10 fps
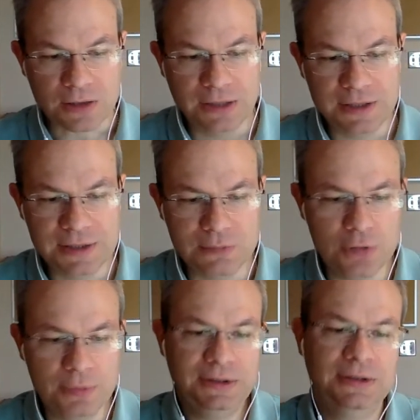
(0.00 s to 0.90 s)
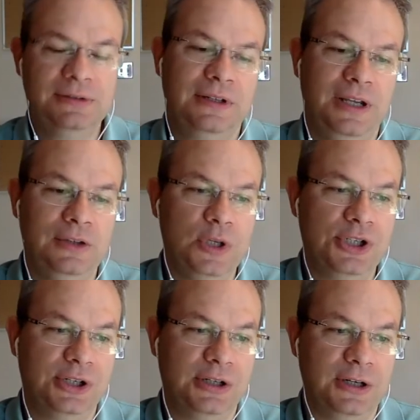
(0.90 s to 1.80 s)
is a moment in
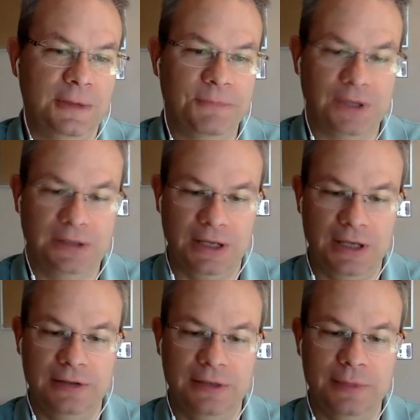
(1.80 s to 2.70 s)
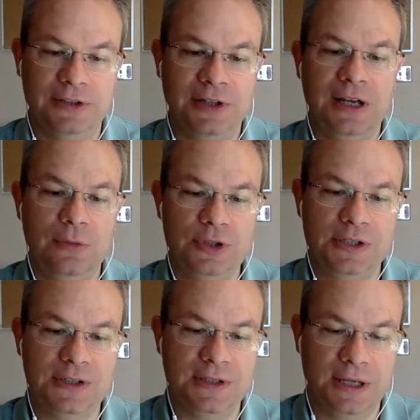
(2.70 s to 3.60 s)
which the material
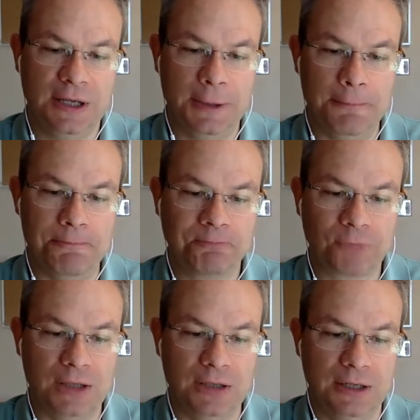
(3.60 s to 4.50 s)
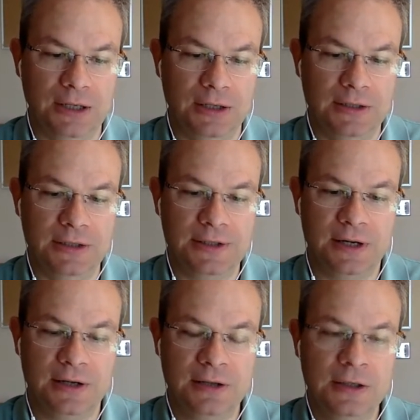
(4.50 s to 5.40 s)
which is in the
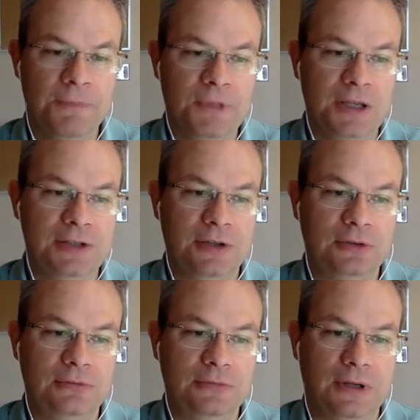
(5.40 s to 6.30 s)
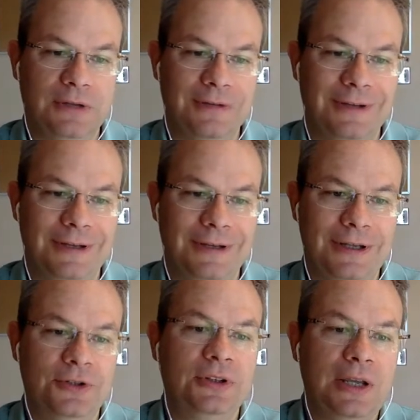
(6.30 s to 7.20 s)
star is
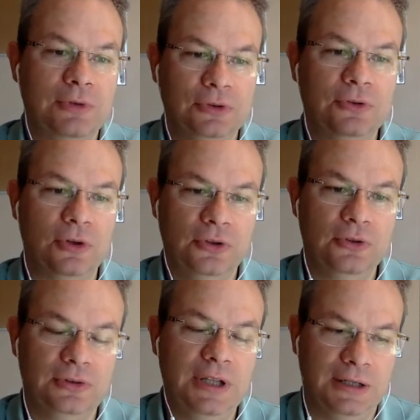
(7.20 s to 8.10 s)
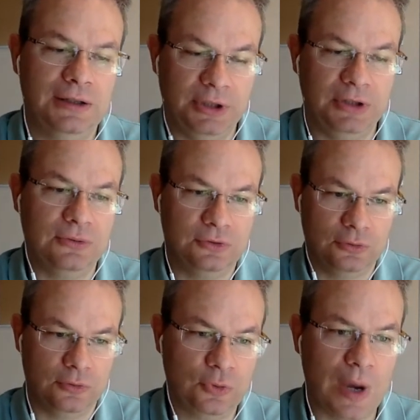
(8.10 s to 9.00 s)
not able to conduct
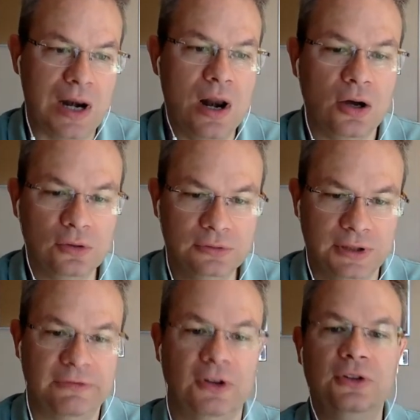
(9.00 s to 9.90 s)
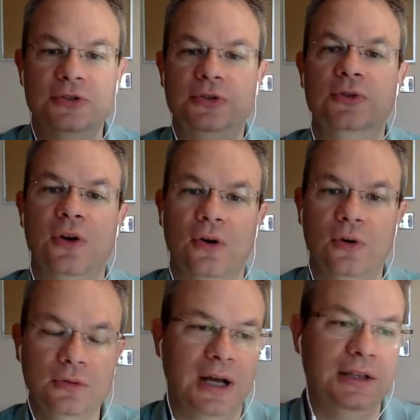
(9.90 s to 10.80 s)
to allow the photons to
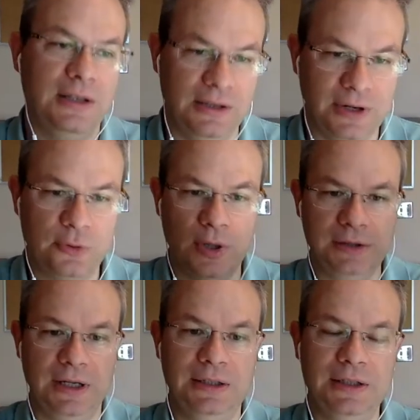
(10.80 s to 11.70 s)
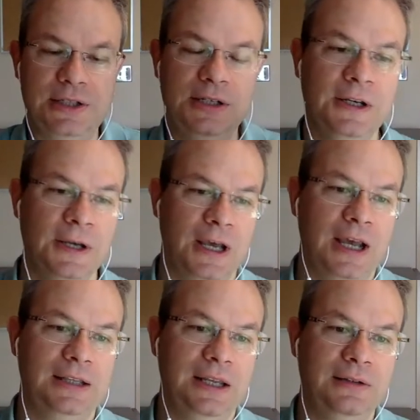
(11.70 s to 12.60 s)
go and evacuate the energy,
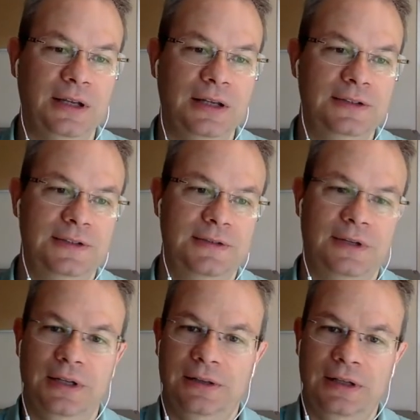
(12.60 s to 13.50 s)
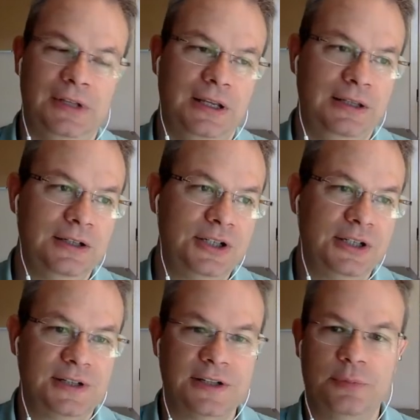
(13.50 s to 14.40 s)
and then the energy
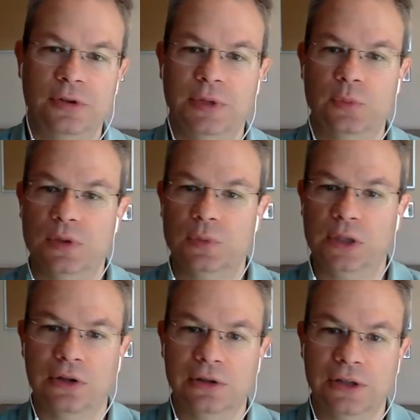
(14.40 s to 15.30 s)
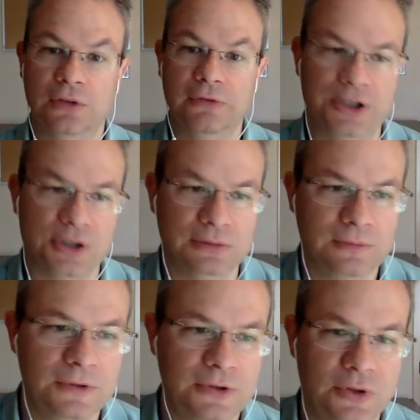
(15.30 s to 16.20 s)
is transported by what we call the convection.
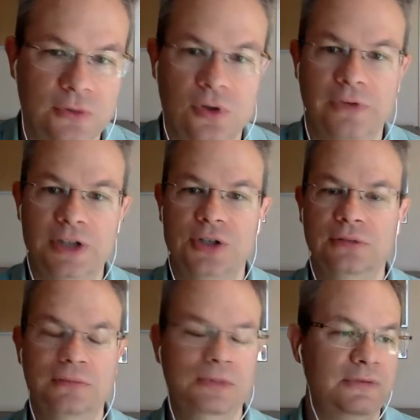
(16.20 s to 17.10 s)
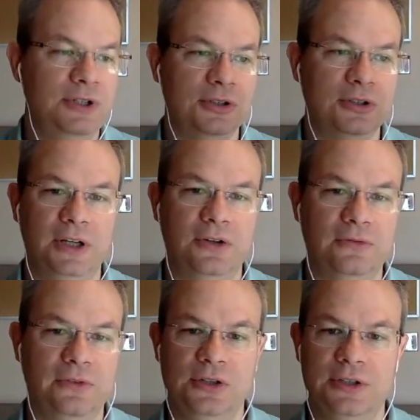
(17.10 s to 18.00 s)
So convection, the vision of the
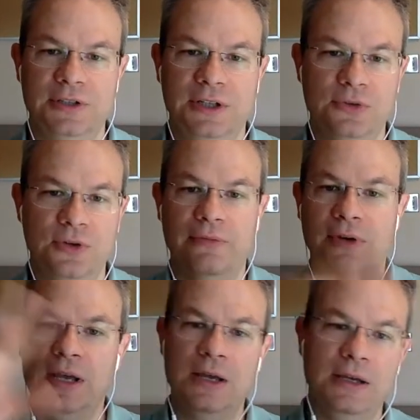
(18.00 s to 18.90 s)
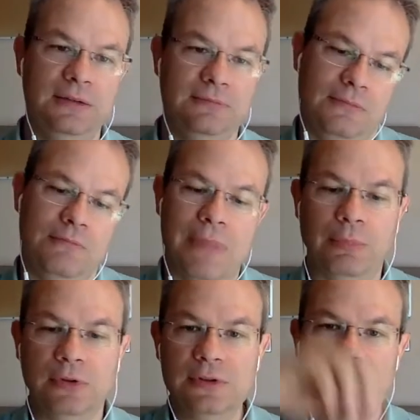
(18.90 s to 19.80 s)
convection is that you have
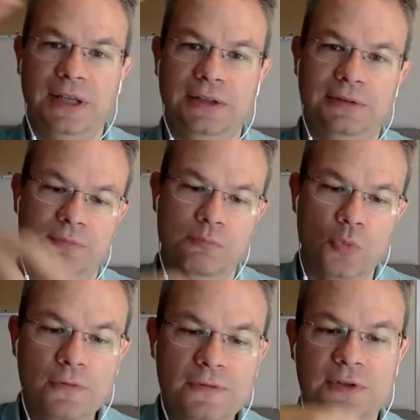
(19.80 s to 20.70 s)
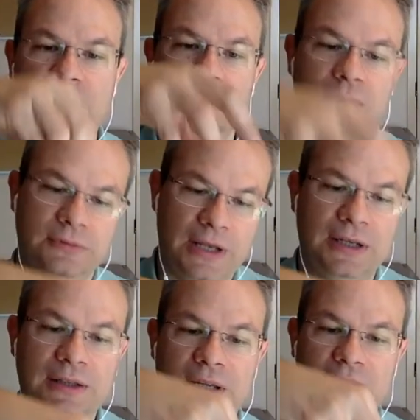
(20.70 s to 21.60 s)
bubbles that moves
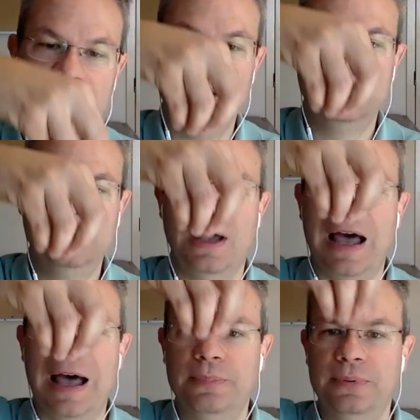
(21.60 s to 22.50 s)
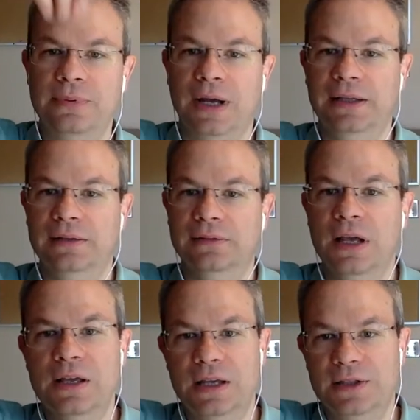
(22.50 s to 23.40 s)
taking the heat up, and then
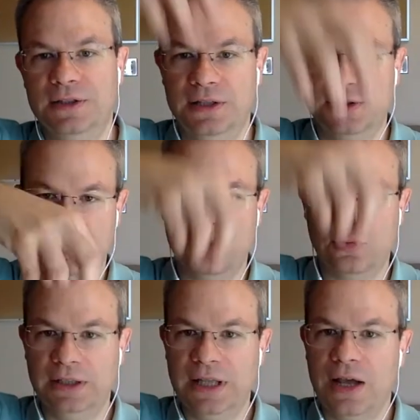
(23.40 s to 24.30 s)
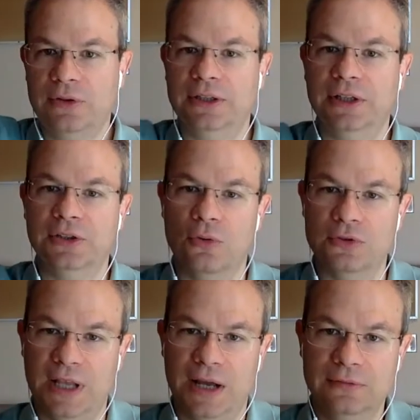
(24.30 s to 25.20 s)
it's cooling down and then
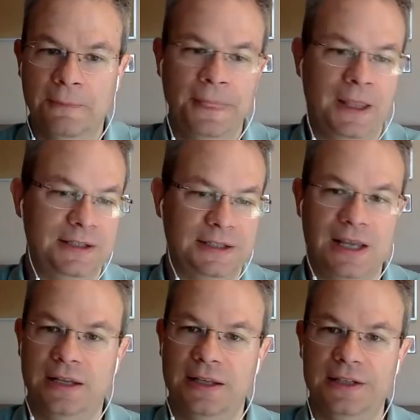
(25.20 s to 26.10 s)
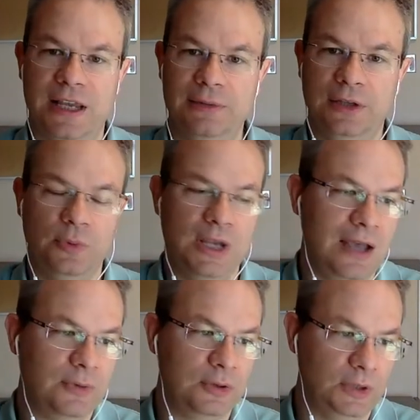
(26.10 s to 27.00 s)
goes down. It's exactly the same that we have when